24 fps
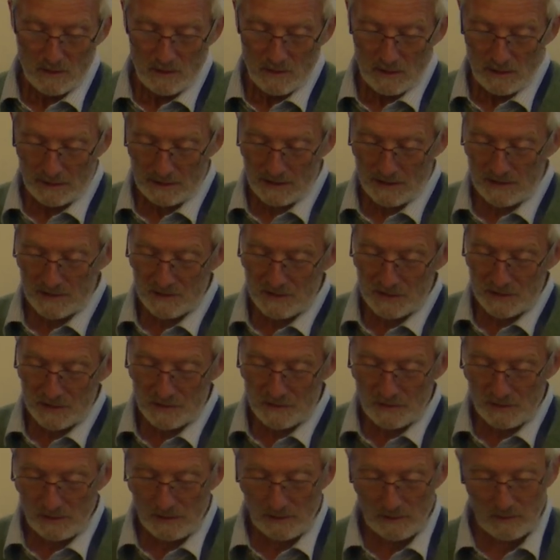Against
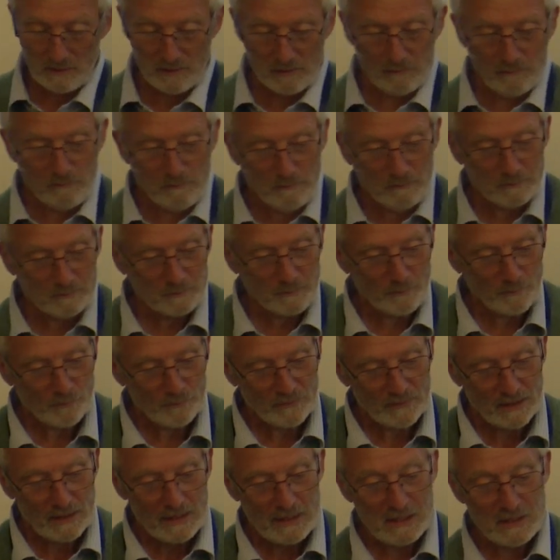this,
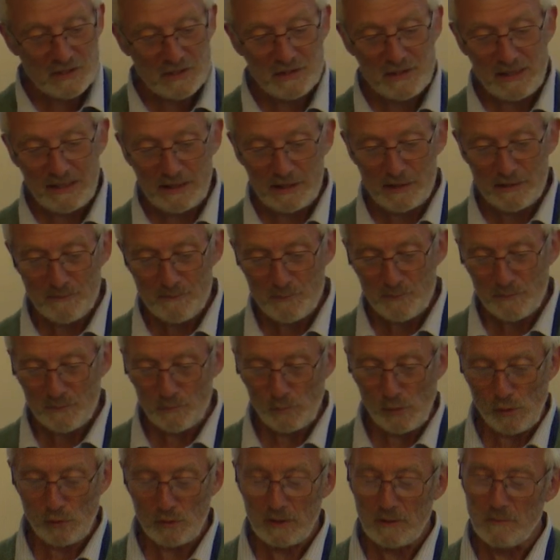instead,
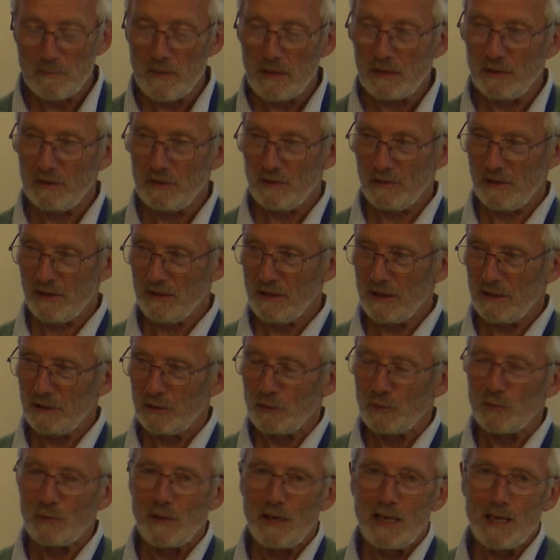
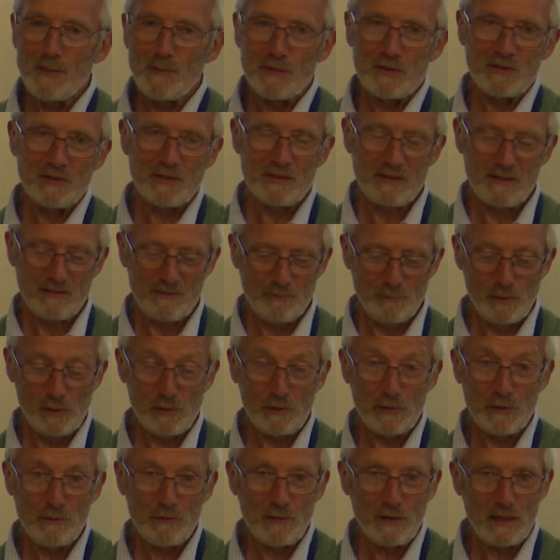well-connected farmers,
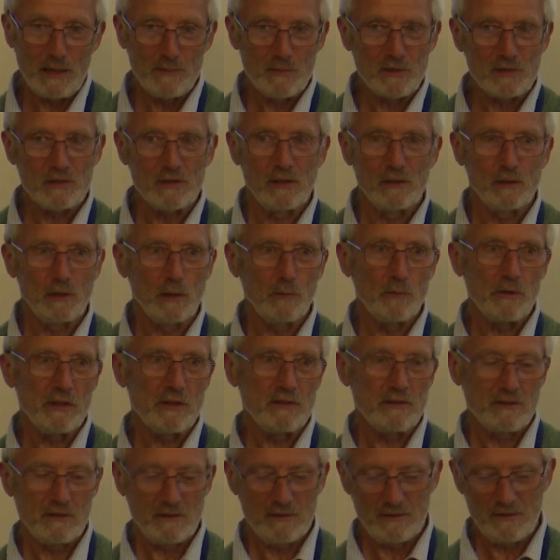wealthy farmers,
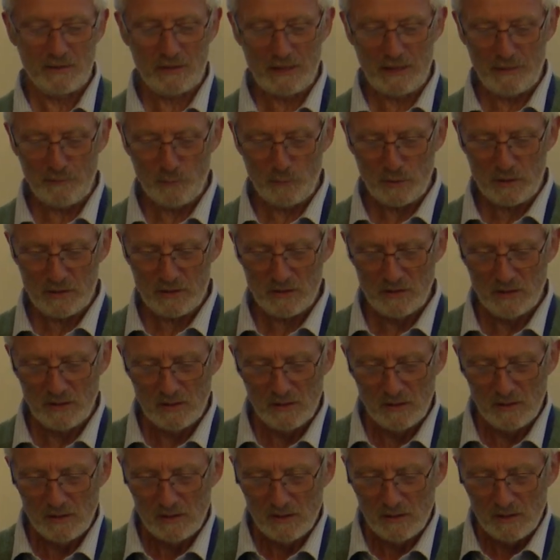lobbied the government,
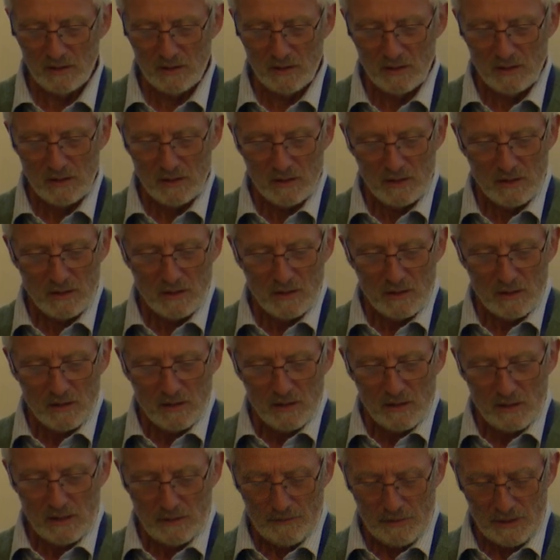
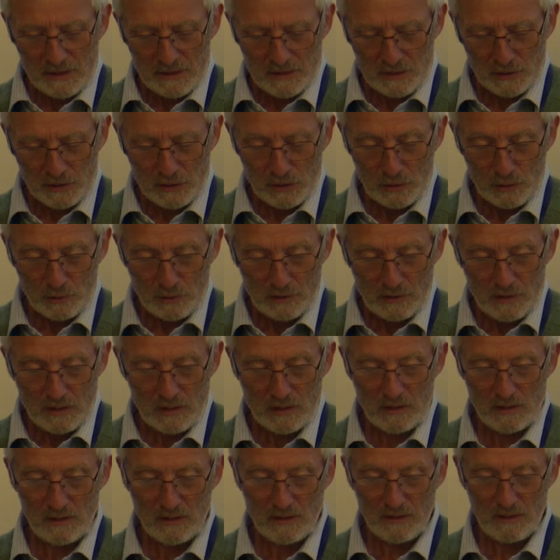and they secured,
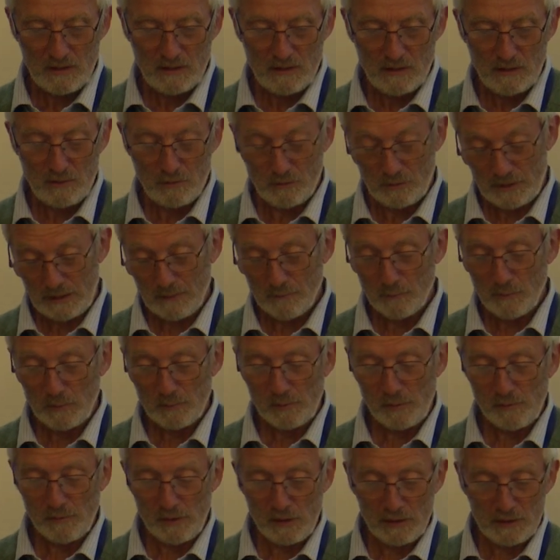or government
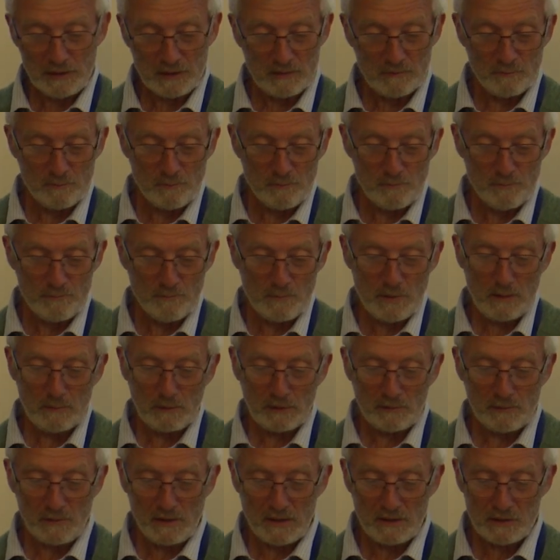provided
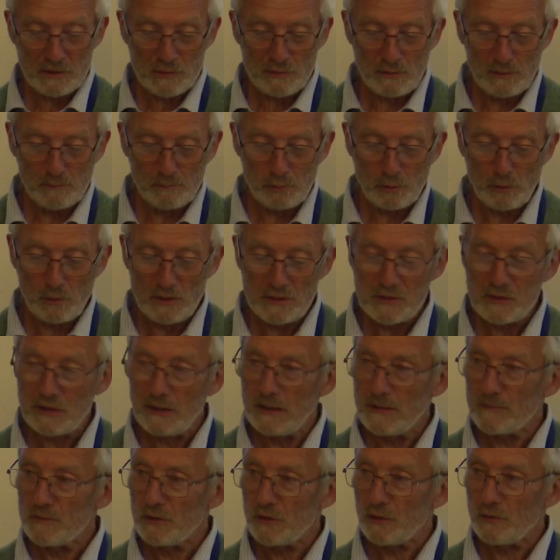public funds to employ
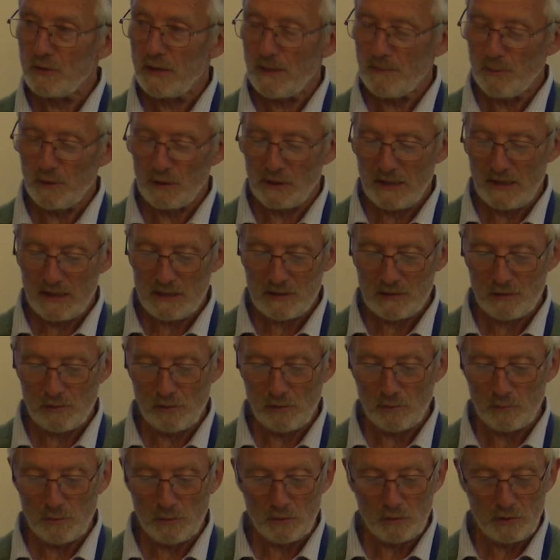teams to trap and gas
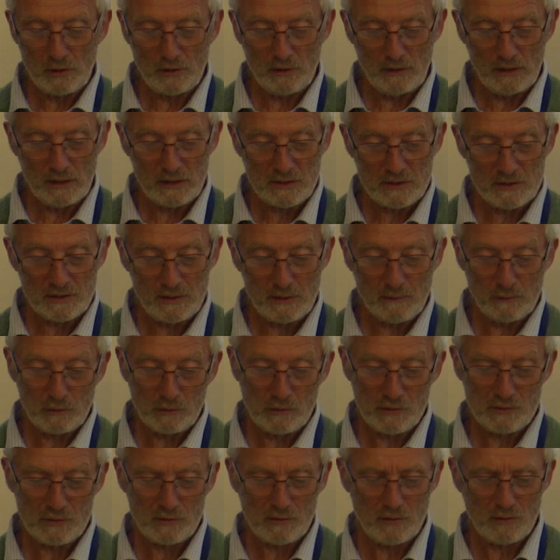long-billed Corellas,
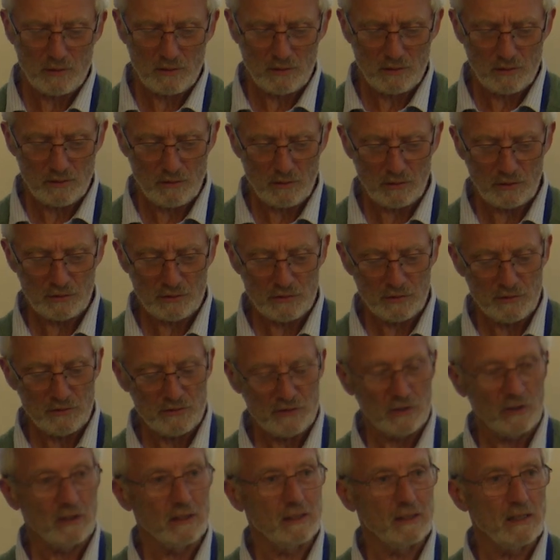sulphur-crested cockatoos
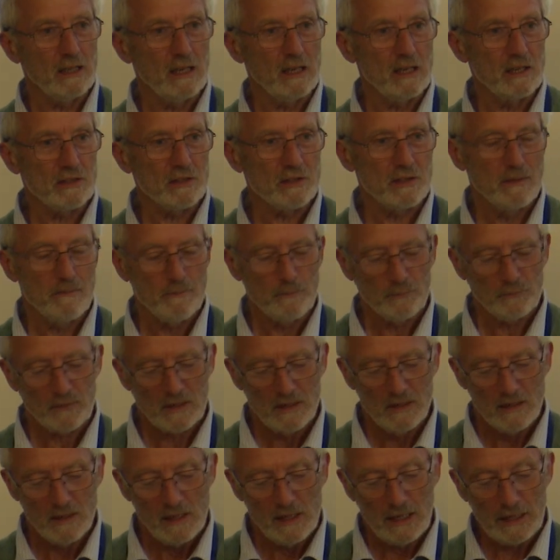and galahs,
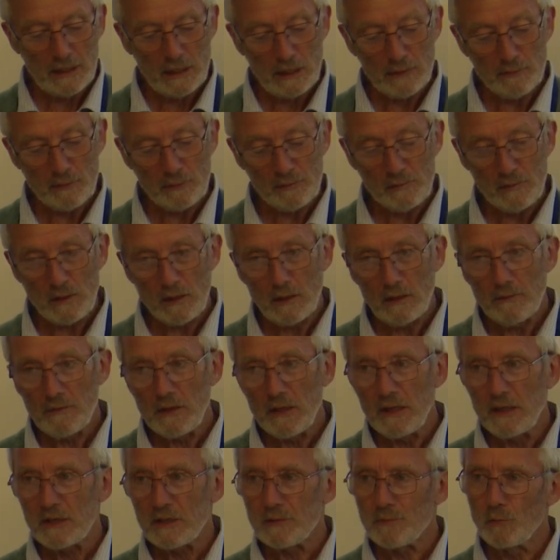and over 5
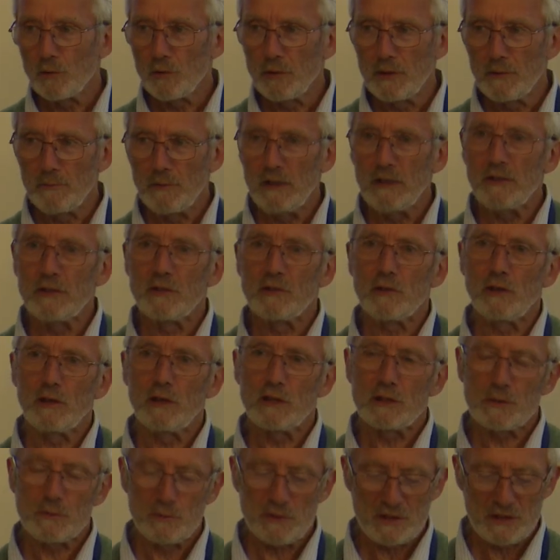years more than $1 million
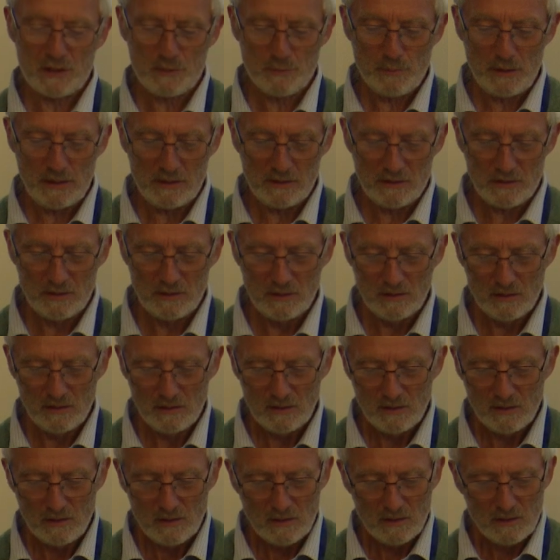was spent
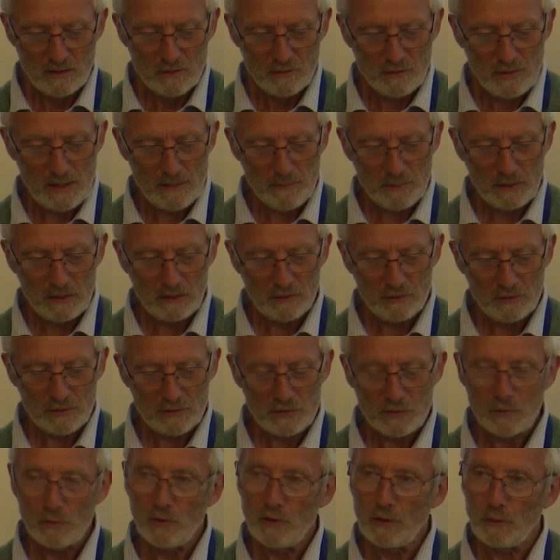trapping and
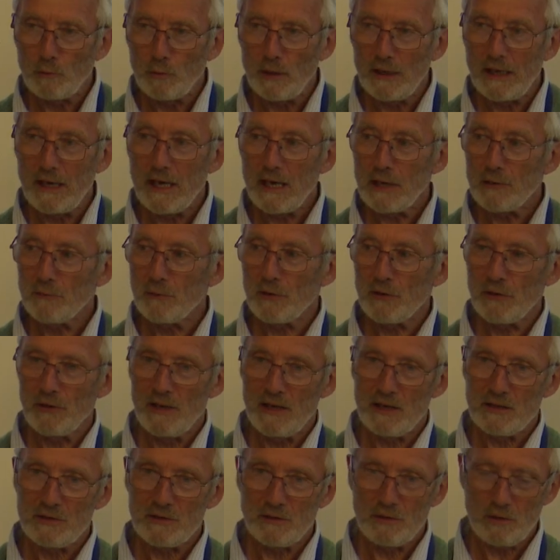destroying
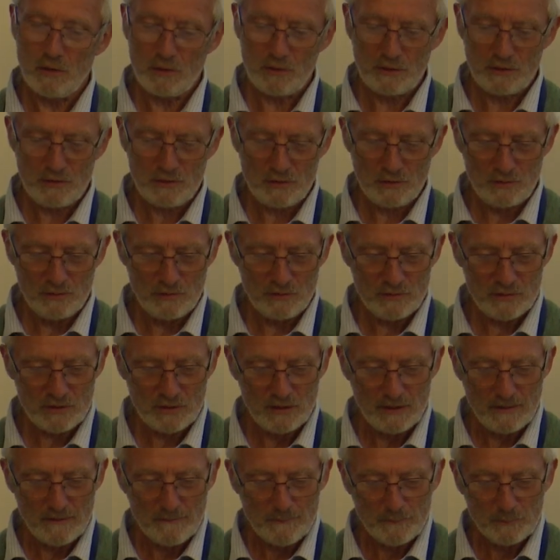100,000
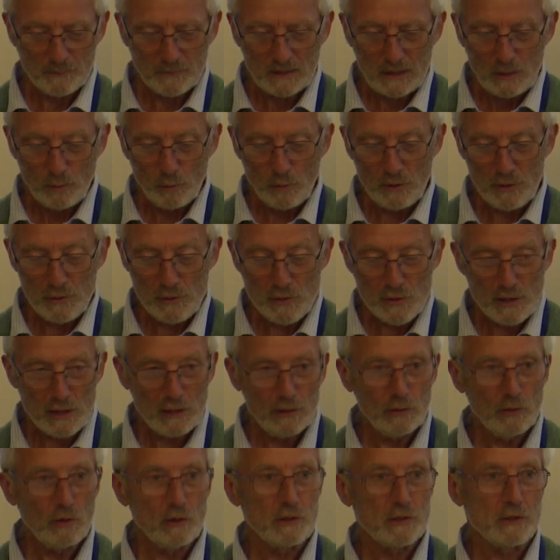cockatoos with
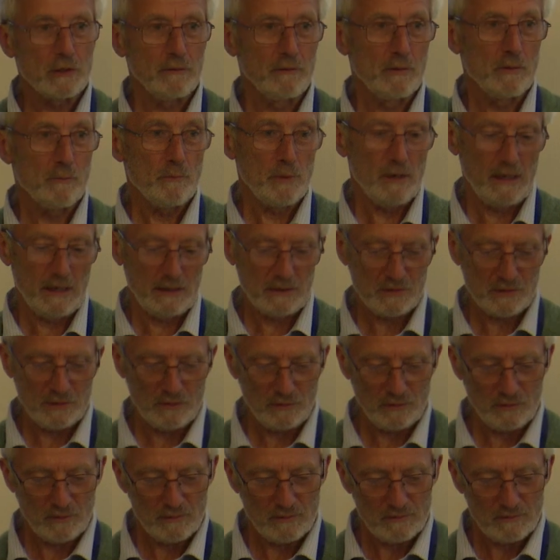no knowledge of impacts on